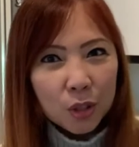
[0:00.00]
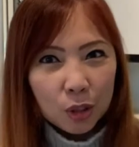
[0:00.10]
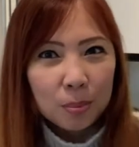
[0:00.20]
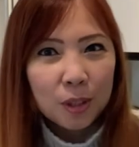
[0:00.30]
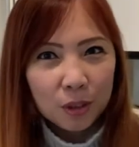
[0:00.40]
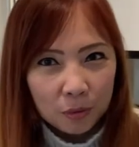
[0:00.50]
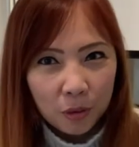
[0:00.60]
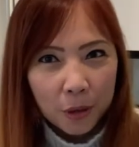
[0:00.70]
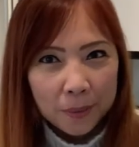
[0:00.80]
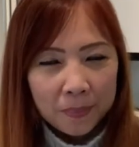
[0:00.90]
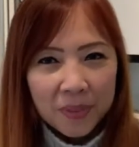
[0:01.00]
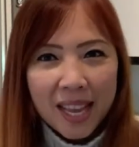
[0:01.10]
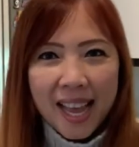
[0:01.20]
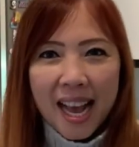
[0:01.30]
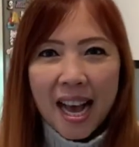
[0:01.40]
soup's good for.
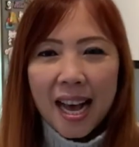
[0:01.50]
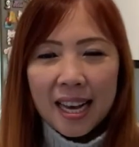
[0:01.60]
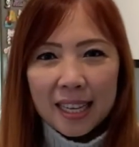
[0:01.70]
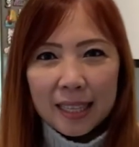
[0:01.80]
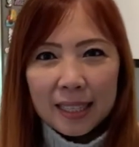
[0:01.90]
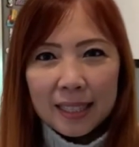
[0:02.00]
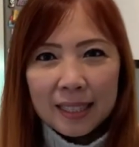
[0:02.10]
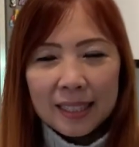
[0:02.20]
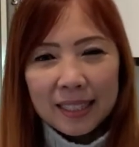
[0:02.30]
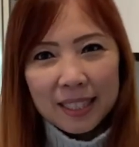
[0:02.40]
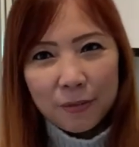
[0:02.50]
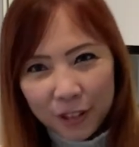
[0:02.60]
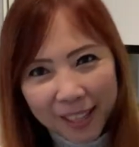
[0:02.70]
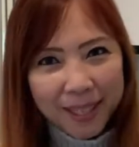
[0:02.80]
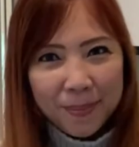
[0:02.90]
Uh, if
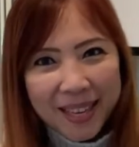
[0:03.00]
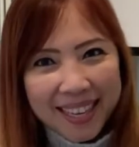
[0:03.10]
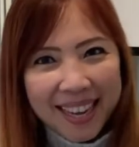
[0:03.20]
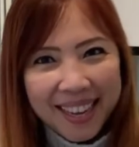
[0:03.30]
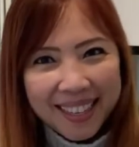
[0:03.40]
you're like me